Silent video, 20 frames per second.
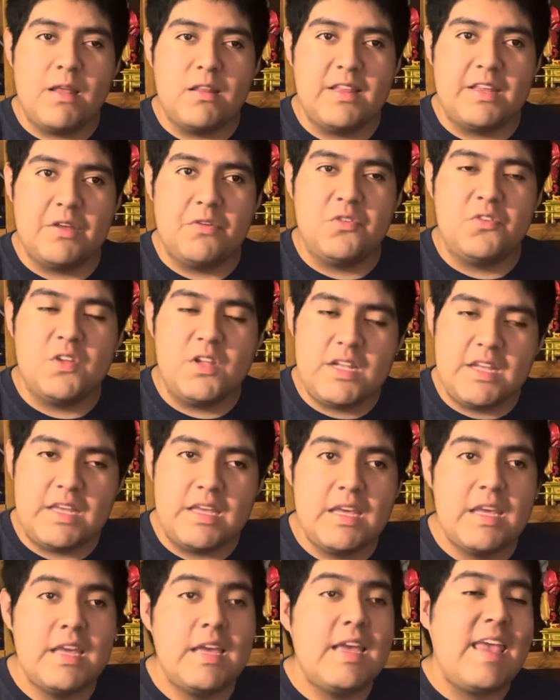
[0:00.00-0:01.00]
Lego City,
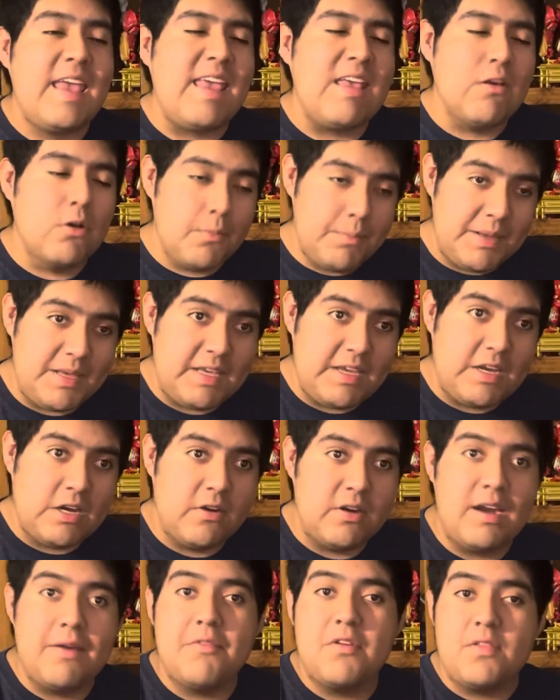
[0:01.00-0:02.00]
it'll be here
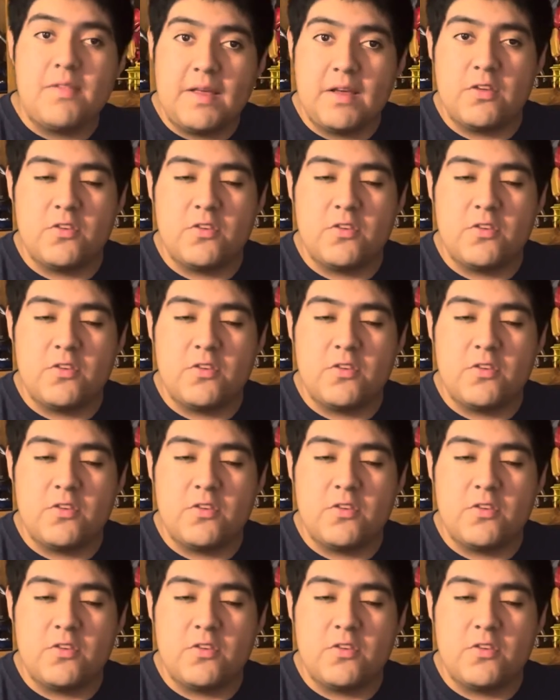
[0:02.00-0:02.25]
and everything.